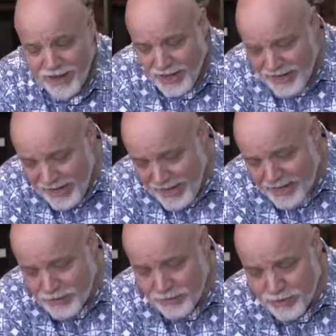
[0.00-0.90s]
And
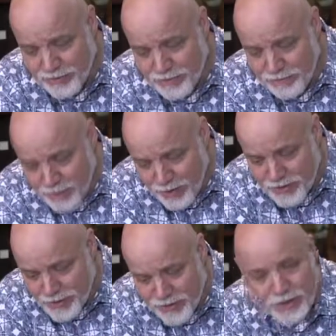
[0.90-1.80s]
hatred,
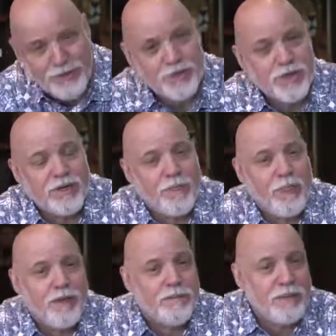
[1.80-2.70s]
persecution,
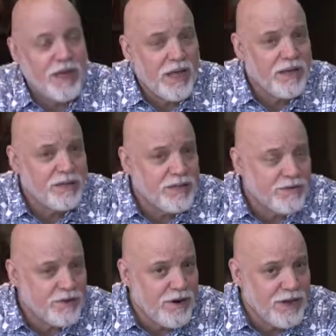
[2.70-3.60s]
because
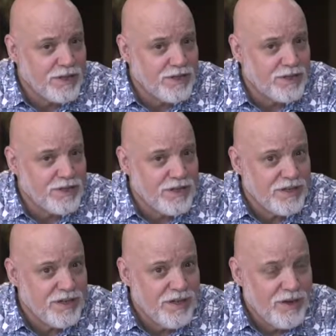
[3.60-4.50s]
of Christ.
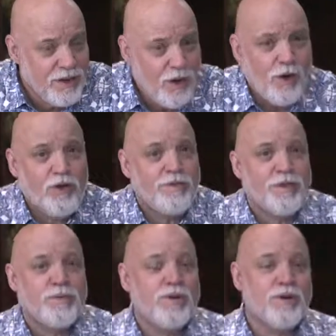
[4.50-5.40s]
All over
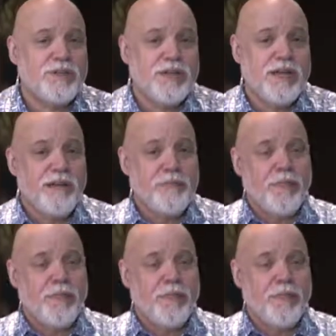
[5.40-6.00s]
the world today,